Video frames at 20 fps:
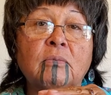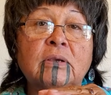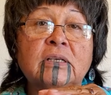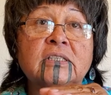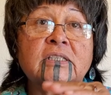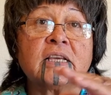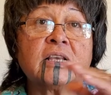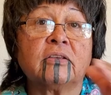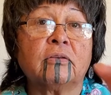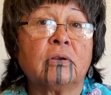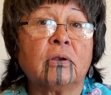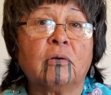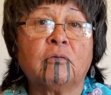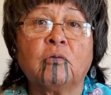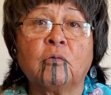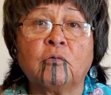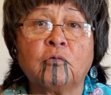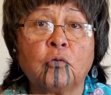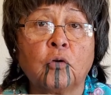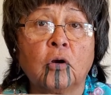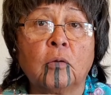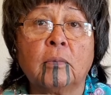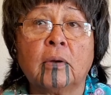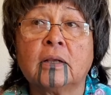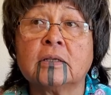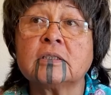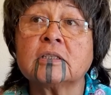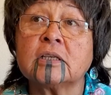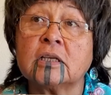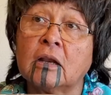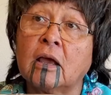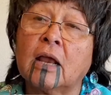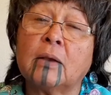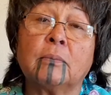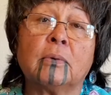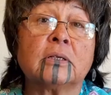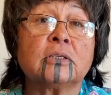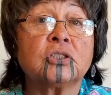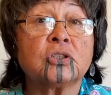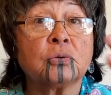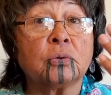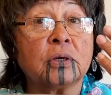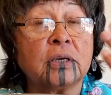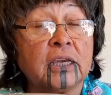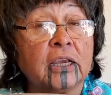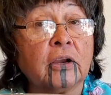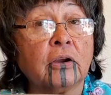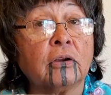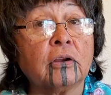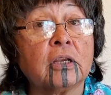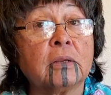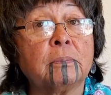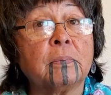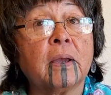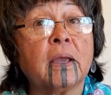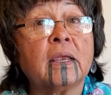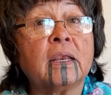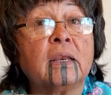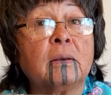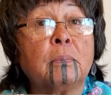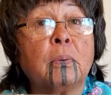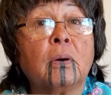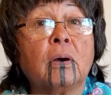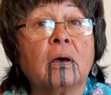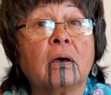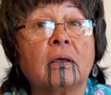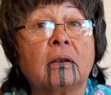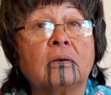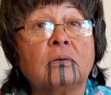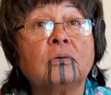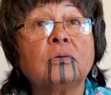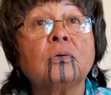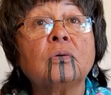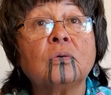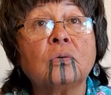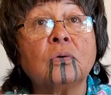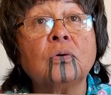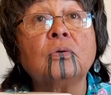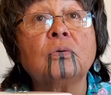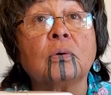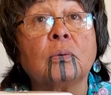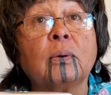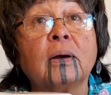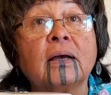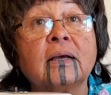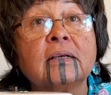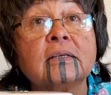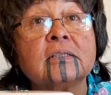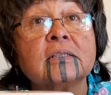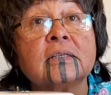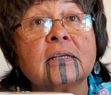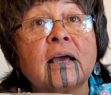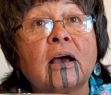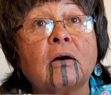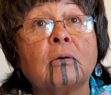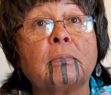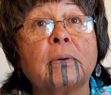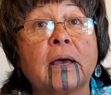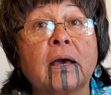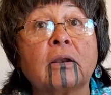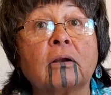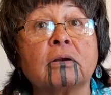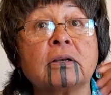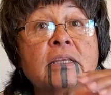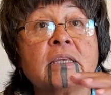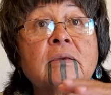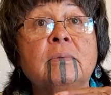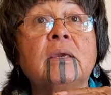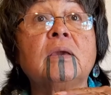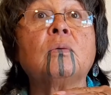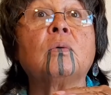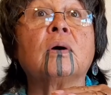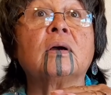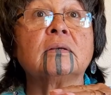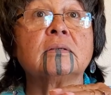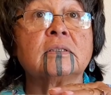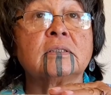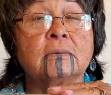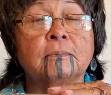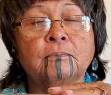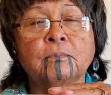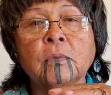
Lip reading: stayed there from 4 months to 9 months to a year, depending upon who it was and how bad our TB was.